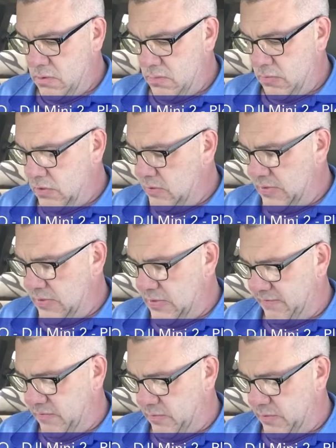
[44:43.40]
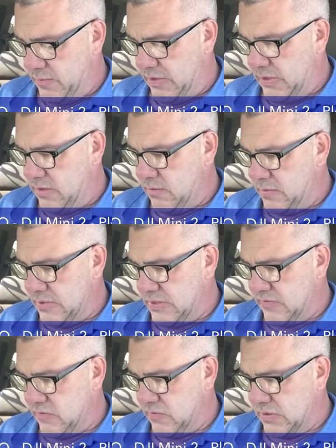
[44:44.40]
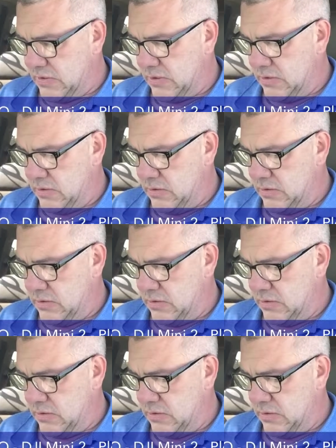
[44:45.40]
I'm going to be late for my meeting, but that's okay.